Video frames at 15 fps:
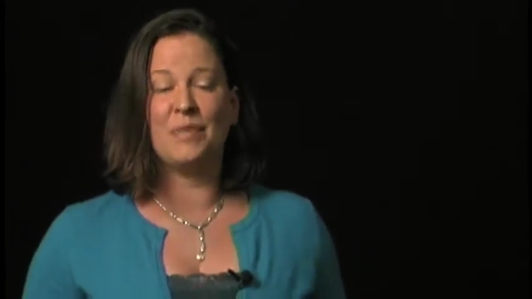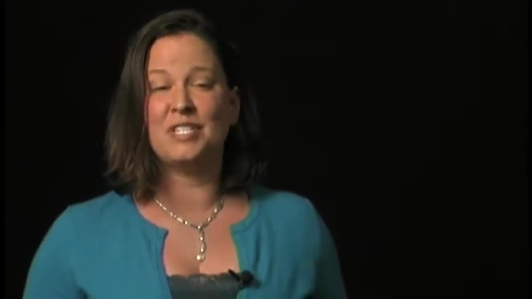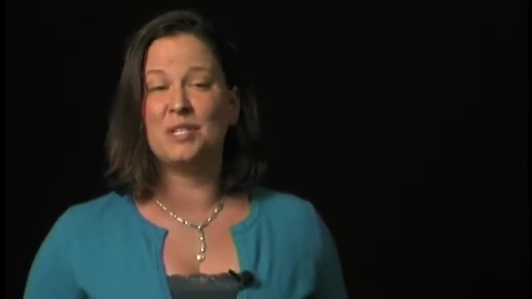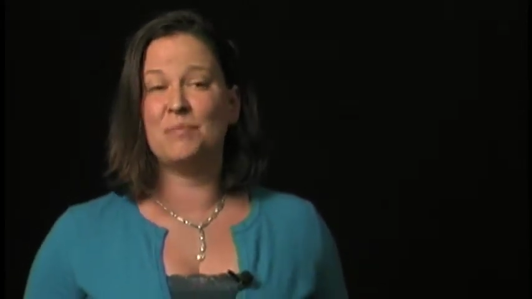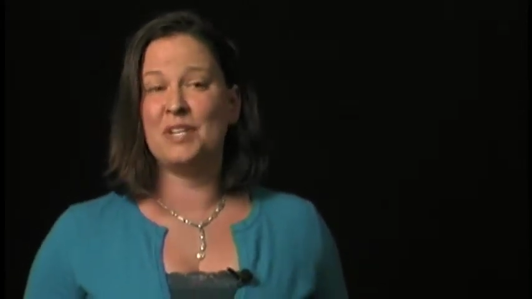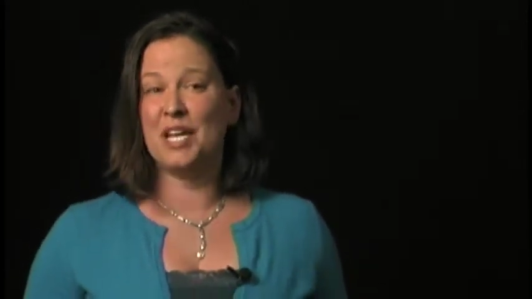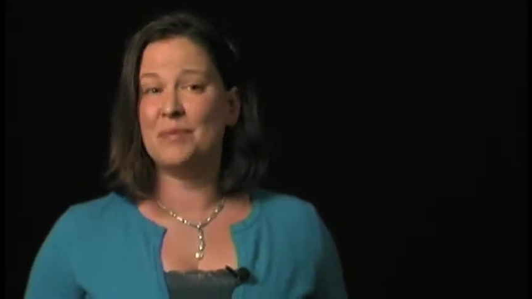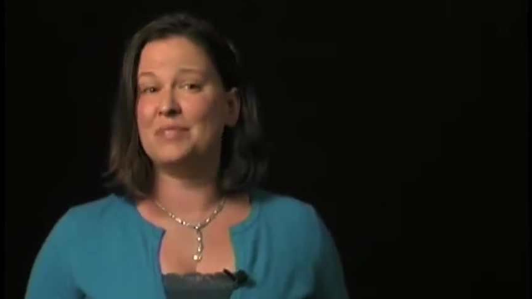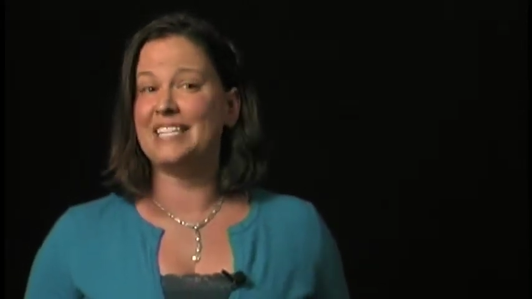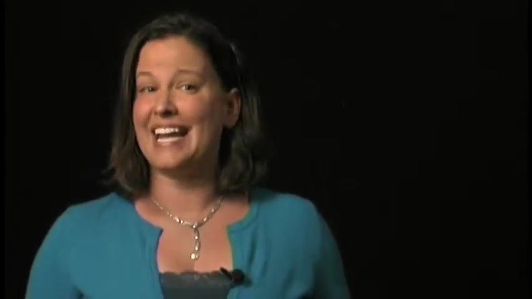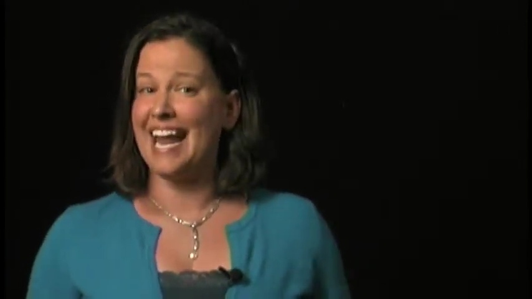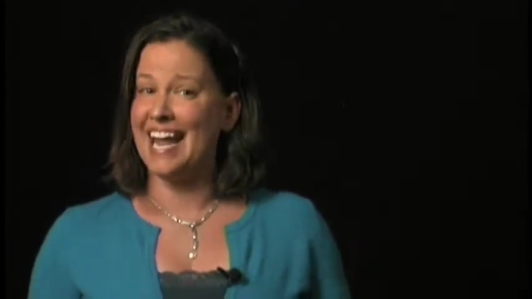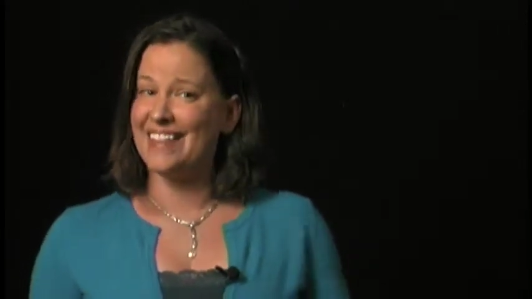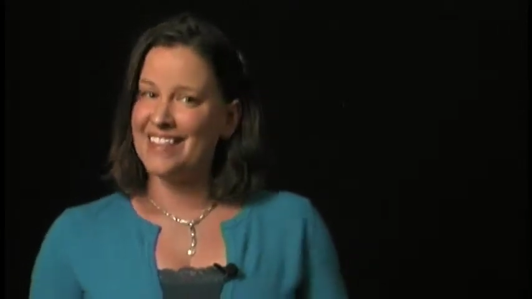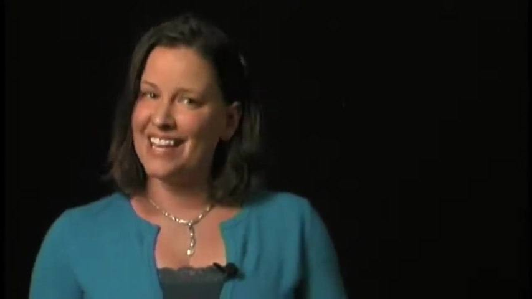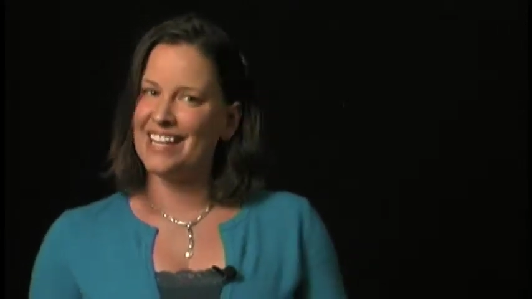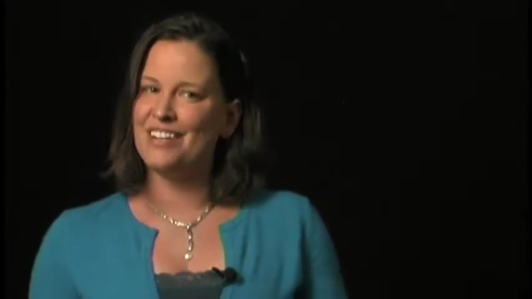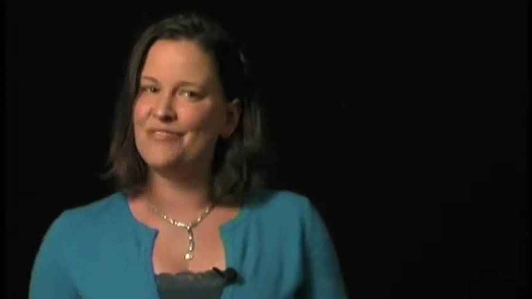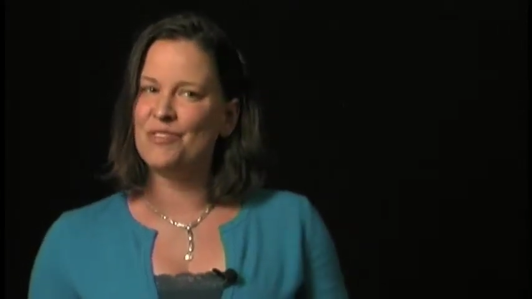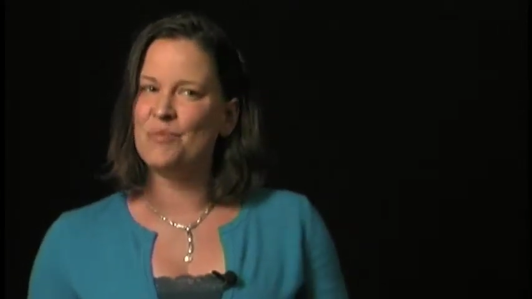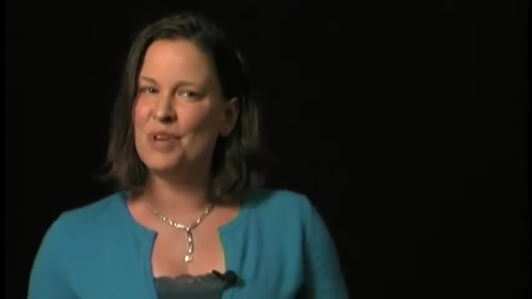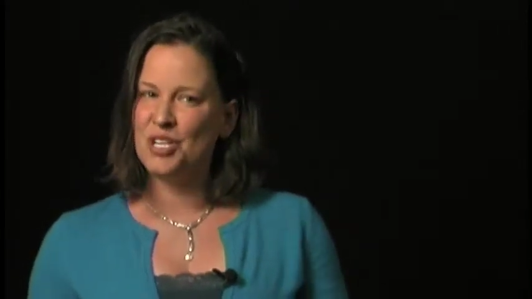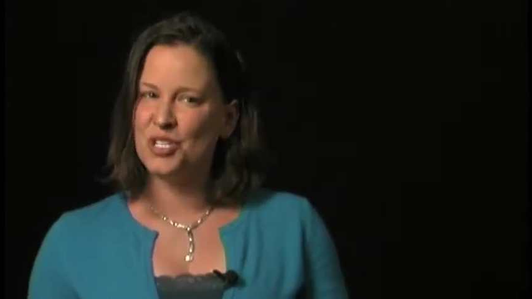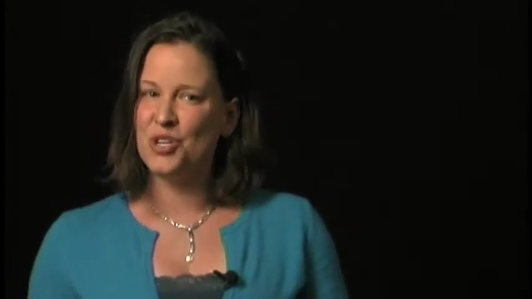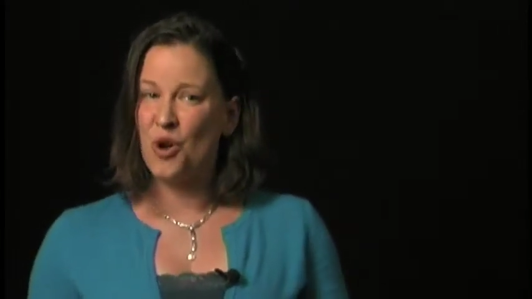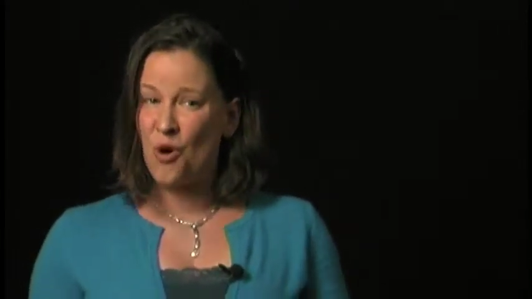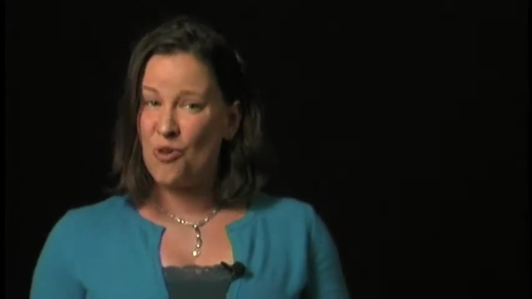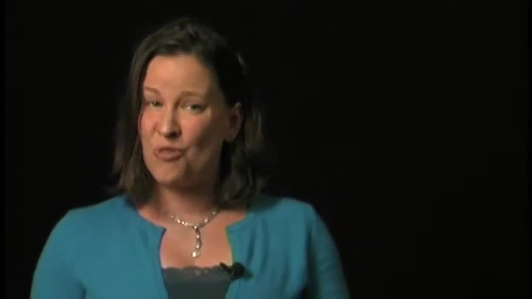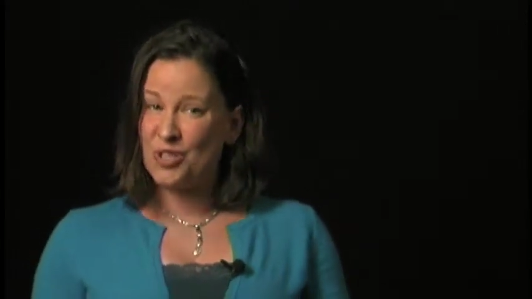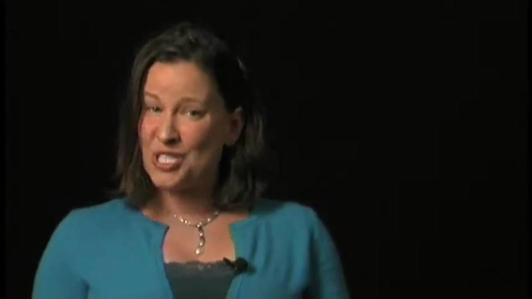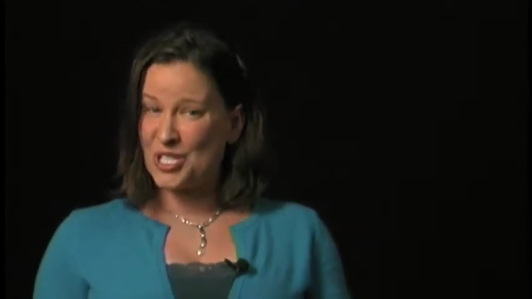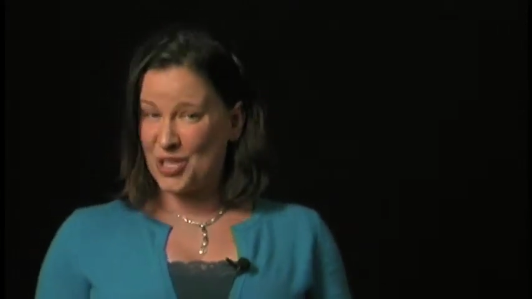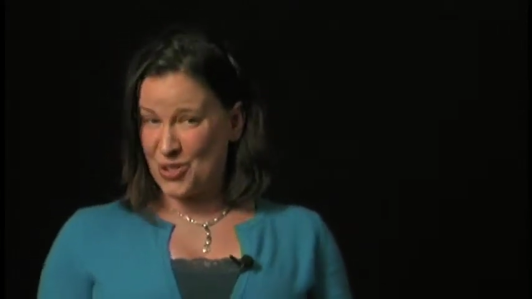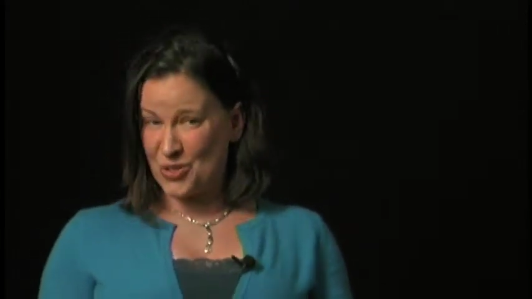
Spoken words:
but to be able to hand that information over to